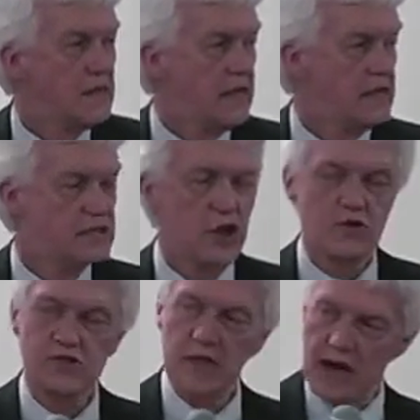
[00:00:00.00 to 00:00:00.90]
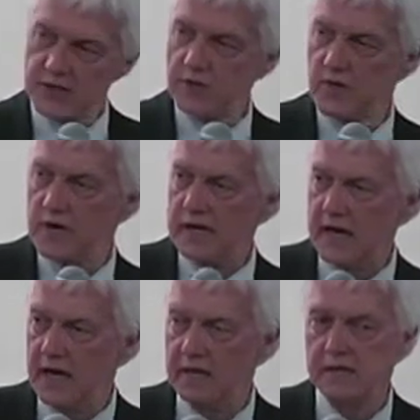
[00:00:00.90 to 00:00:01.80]
He chose not to run
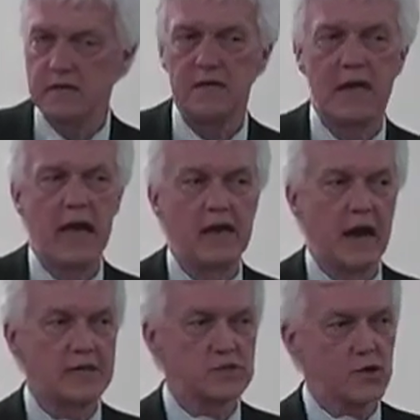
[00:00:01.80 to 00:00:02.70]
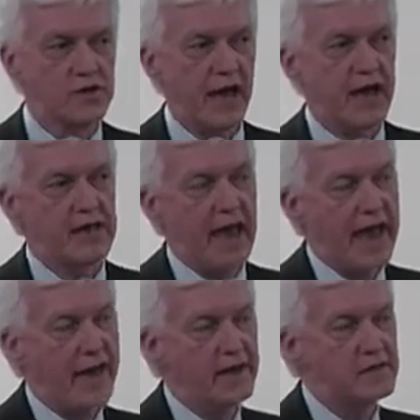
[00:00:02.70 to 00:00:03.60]
again, and I saw that
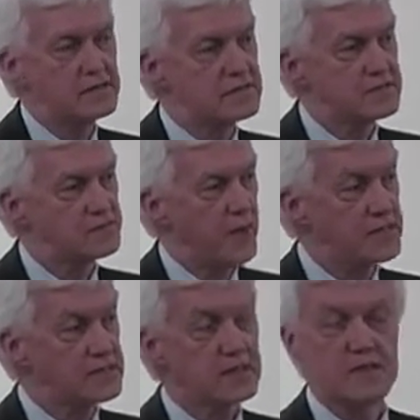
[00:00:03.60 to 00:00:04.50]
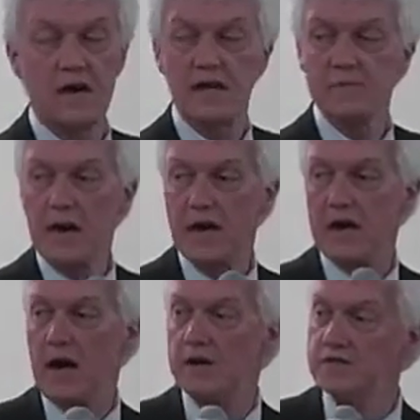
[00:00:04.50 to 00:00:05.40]
as basically kind of my
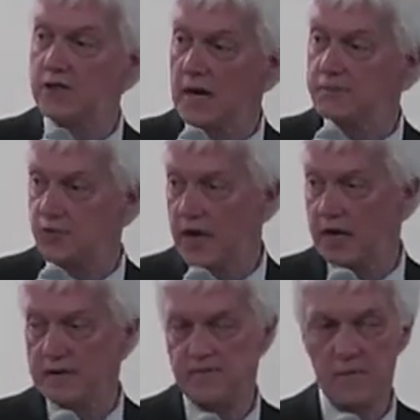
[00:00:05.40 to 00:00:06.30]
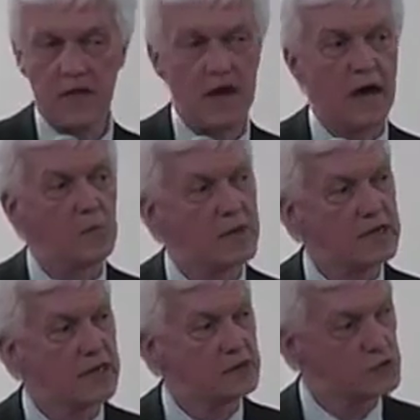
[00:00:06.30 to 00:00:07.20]
on-the-job training. I went
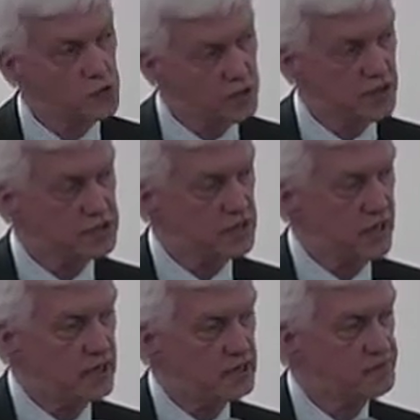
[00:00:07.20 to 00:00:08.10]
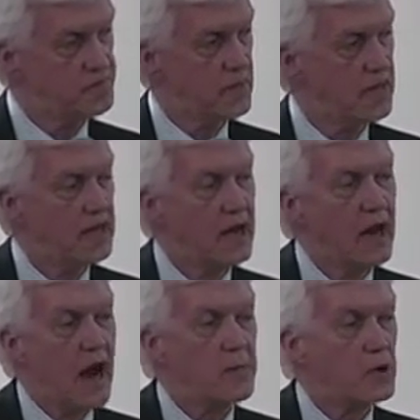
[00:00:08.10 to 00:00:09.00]
again 2 years later.
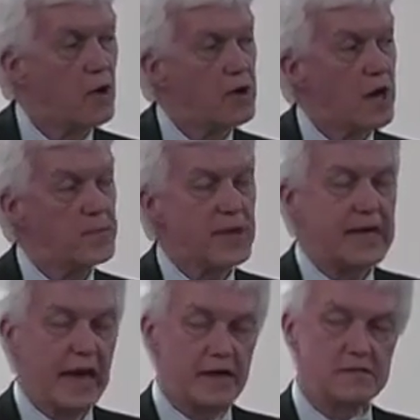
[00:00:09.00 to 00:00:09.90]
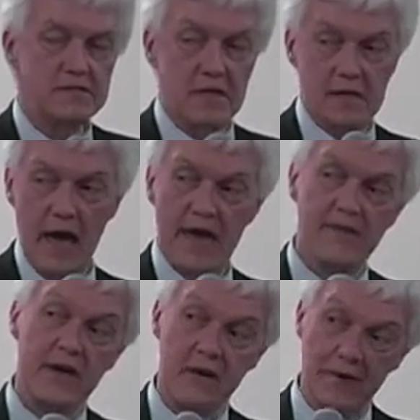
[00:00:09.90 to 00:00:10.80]
I'm going up against, and
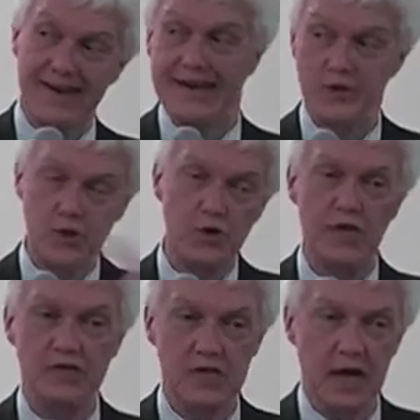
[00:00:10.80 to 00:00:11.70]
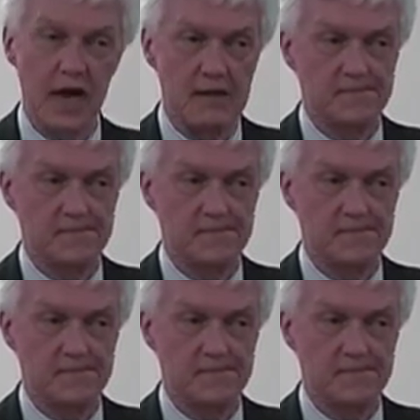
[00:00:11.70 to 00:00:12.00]
then I ran again 2 years again.